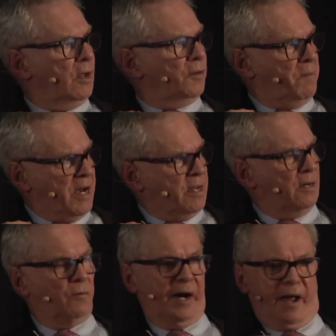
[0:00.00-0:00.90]
The
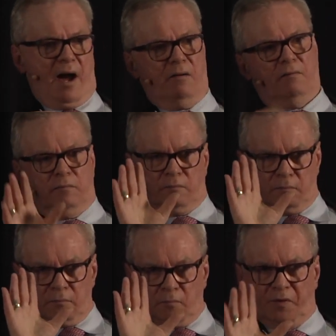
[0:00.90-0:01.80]
Minia went out
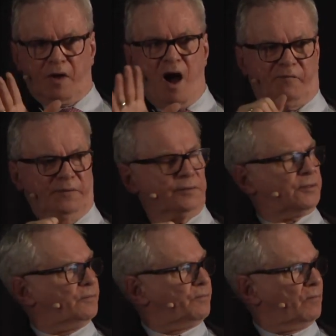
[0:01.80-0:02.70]
with coffins
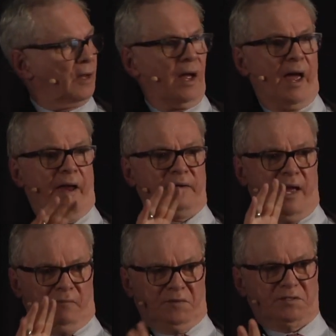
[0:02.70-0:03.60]
and
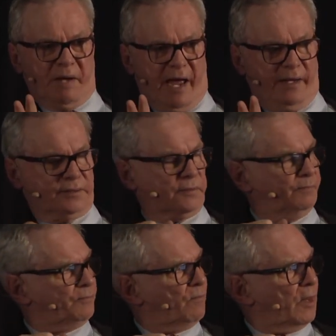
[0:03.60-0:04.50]
canvas bags.
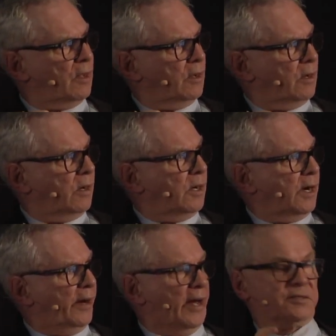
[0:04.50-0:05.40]

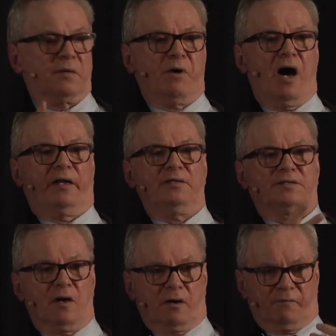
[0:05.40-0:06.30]
And as the bodies
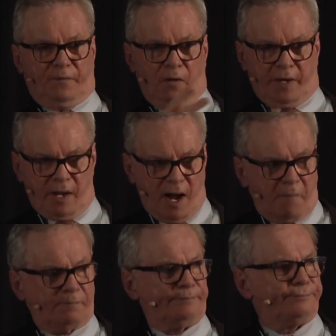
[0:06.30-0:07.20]
started floating
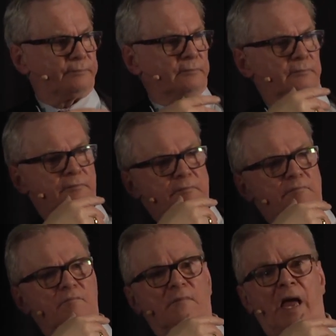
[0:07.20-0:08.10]
up,
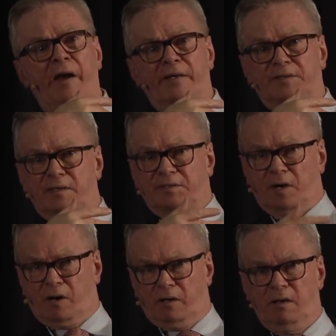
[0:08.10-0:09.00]
and as they
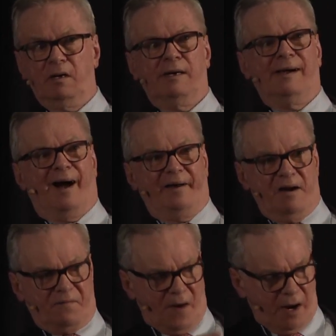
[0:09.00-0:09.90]
started
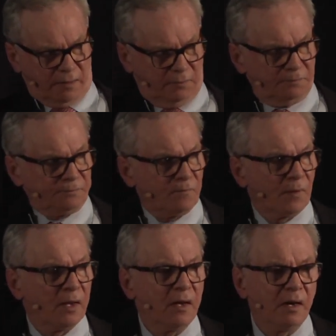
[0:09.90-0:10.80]
identifying them,
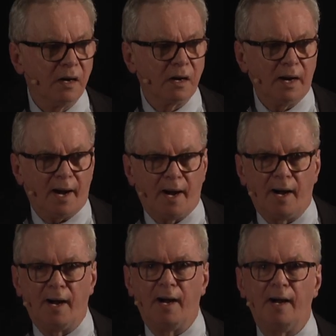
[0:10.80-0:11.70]

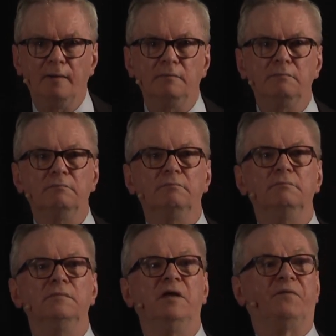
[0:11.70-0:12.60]
uh,
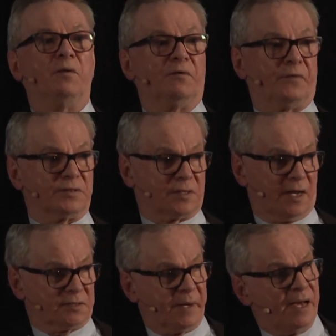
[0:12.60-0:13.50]
if you were a
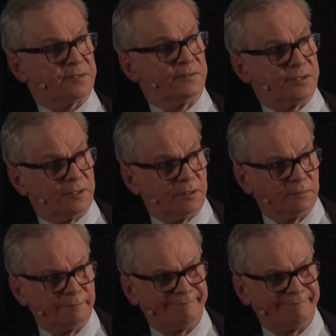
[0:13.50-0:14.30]
first-class passenger,